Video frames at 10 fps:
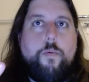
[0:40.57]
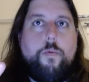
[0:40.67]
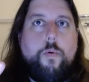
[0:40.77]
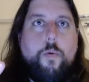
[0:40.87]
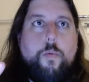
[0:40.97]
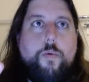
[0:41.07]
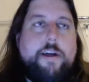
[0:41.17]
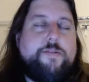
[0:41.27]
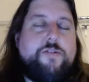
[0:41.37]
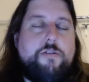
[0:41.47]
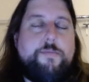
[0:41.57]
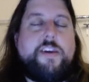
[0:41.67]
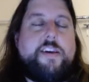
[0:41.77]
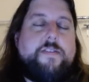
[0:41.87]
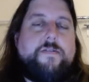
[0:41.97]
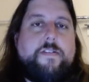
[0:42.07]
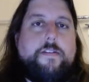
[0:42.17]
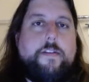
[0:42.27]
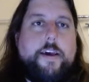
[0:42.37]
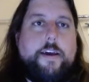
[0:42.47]
What I'm assuming
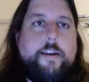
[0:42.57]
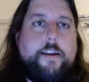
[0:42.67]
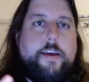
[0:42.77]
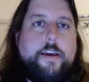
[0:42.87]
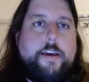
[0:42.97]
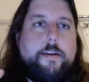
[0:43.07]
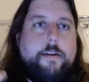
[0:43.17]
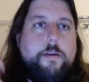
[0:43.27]
is that it